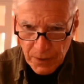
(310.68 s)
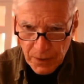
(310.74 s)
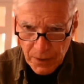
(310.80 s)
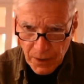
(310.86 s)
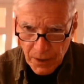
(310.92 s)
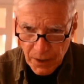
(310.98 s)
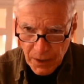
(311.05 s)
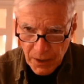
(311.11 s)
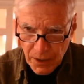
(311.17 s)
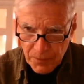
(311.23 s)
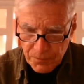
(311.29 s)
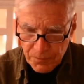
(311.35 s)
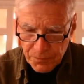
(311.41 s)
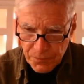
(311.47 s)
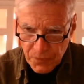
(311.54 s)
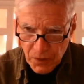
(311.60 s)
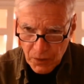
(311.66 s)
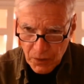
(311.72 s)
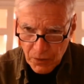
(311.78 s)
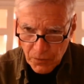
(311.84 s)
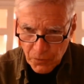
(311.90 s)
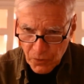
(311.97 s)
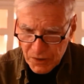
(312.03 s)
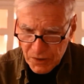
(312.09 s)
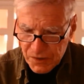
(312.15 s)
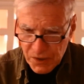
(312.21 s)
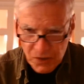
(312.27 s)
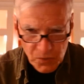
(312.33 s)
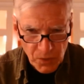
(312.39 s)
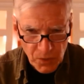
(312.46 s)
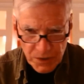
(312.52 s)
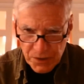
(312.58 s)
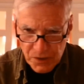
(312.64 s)
Um, Freud says
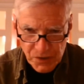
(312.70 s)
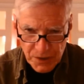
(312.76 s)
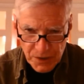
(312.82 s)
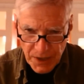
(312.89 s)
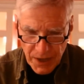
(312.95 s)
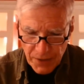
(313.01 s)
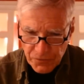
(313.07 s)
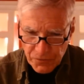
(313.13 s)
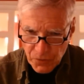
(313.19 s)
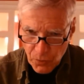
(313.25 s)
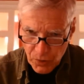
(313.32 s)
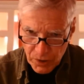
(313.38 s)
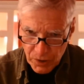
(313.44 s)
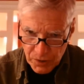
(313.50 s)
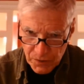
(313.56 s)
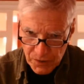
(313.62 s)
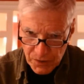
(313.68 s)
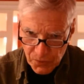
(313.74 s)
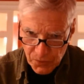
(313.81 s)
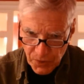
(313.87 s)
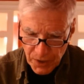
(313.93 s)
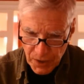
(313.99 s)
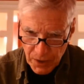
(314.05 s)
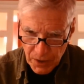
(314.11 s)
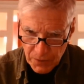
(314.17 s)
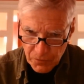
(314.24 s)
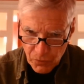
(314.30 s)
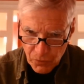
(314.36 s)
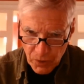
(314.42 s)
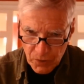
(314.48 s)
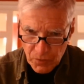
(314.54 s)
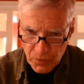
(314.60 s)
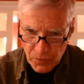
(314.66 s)
one doesn't have to work this way. Freud
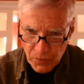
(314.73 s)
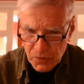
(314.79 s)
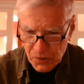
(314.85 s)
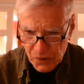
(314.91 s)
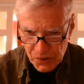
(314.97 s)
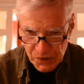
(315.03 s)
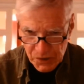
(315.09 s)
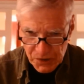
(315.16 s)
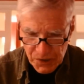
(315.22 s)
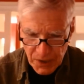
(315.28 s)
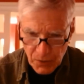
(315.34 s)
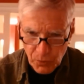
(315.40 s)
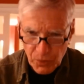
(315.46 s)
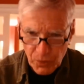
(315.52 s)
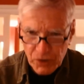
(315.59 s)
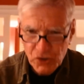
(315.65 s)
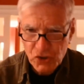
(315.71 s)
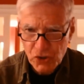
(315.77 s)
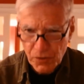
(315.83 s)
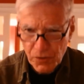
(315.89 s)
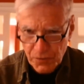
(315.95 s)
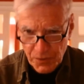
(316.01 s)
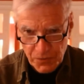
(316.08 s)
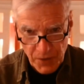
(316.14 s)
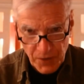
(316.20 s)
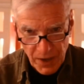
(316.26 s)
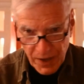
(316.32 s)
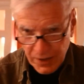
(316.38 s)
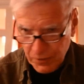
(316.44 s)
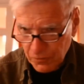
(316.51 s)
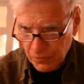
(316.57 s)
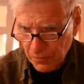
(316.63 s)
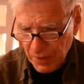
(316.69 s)
refuses to say which of the
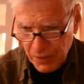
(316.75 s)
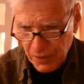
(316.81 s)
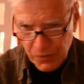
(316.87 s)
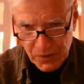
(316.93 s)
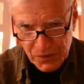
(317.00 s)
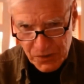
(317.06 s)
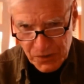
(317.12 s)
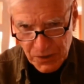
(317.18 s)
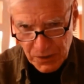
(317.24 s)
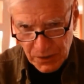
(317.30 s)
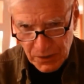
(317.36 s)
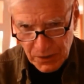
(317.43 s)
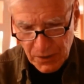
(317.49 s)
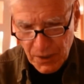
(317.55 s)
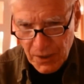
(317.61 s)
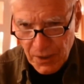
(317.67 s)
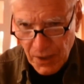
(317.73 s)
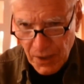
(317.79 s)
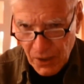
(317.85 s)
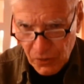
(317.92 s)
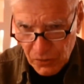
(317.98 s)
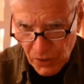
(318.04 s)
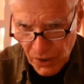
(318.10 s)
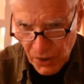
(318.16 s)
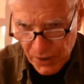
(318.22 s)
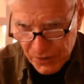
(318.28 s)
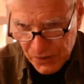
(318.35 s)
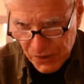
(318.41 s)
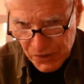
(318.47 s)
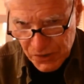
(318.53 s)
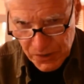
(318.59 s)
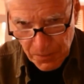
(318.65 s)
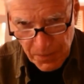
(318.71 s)
five methods he outlines is
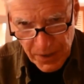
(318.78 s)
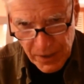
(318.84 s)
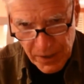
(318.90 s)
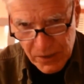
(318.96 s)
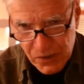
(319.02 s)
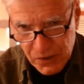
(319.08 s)
the best.